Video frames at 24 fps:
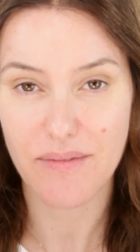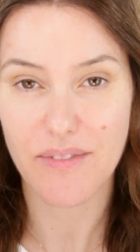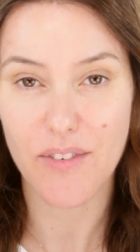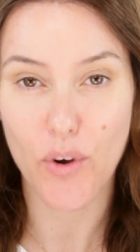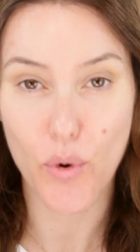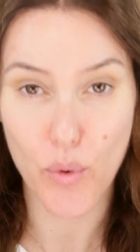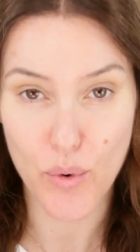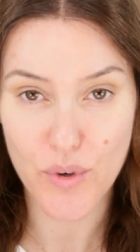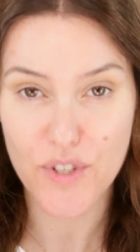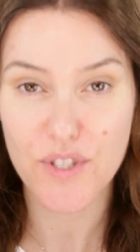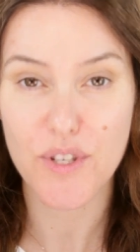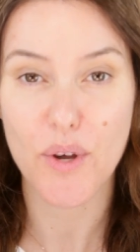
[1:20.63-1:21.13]

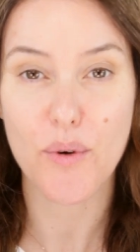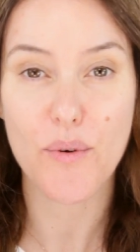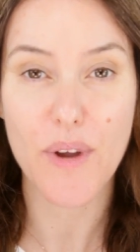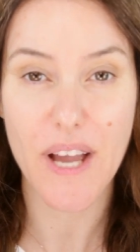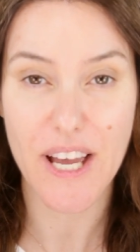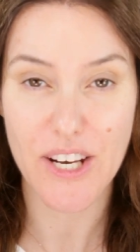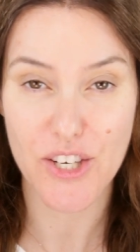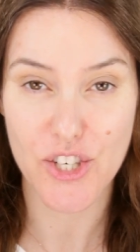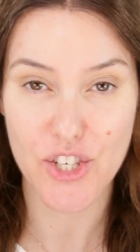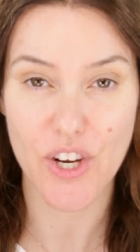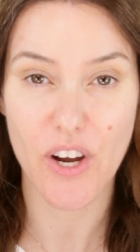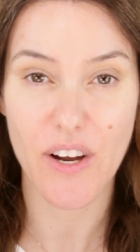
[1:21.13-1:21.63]
also
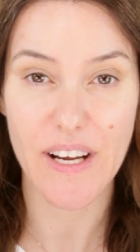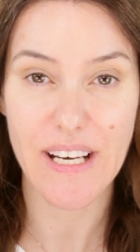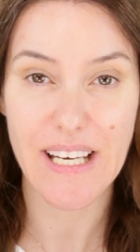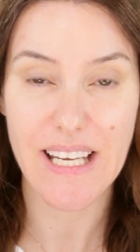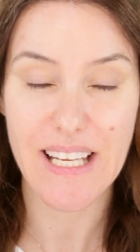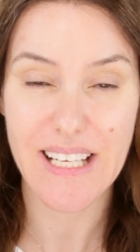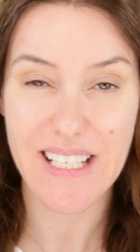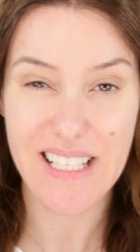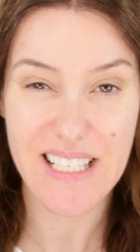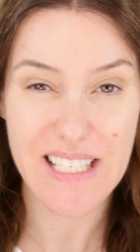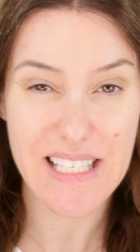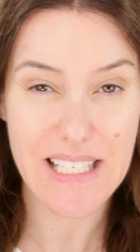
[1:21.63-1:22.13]
gets shiny
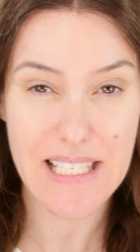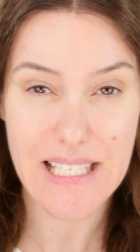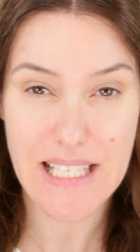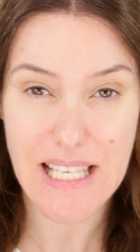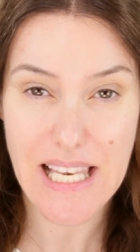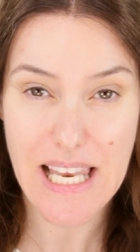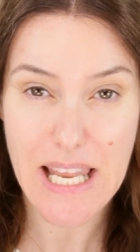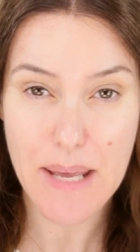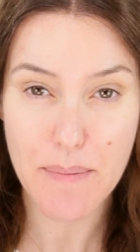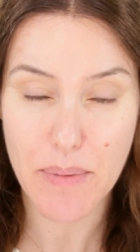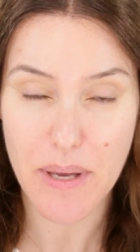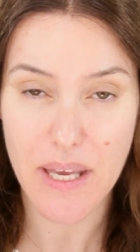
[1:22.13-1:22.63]
and
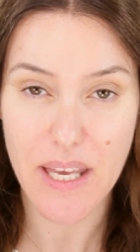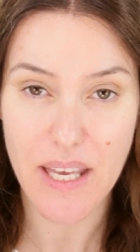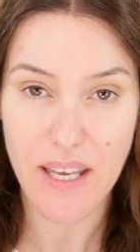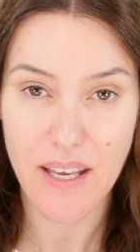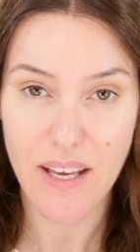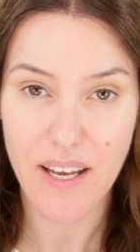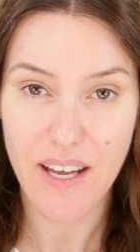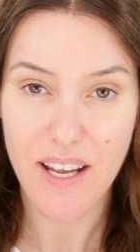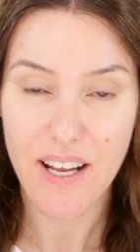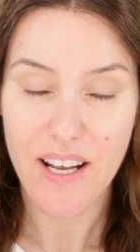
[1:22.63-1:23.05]
slippy,